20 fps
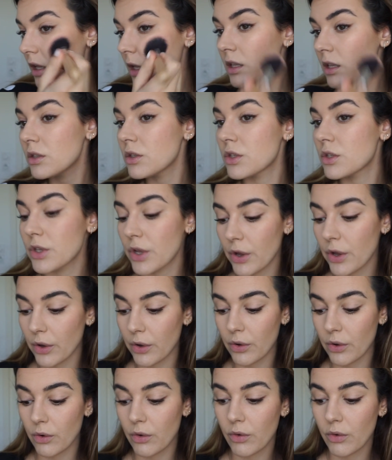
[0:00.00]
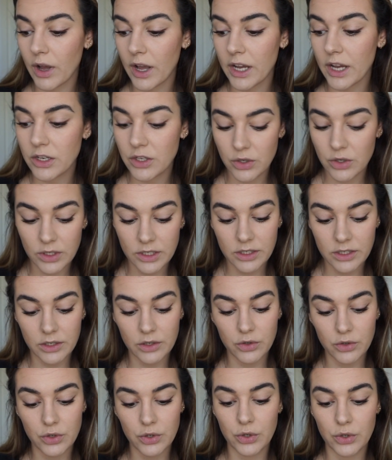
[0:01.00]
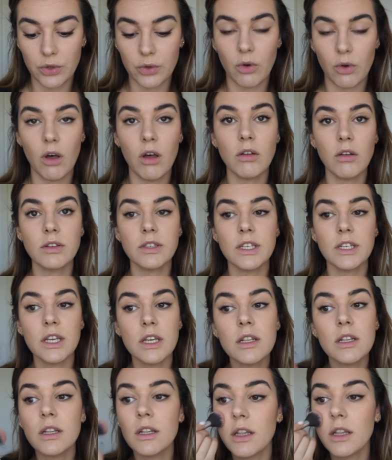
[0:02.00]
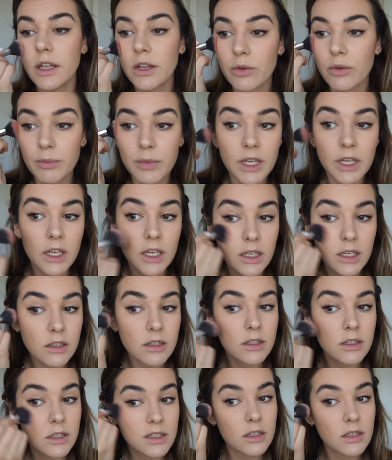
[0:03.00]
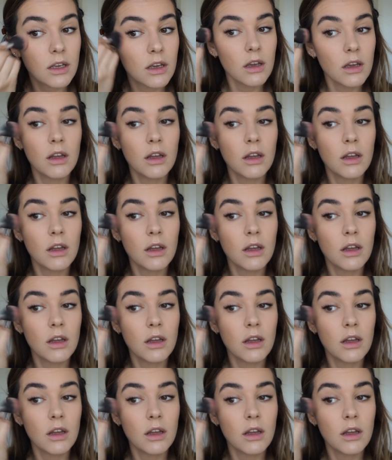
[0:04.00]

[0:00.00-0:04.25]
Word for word: And so I do listen to Halsey, Little Mix,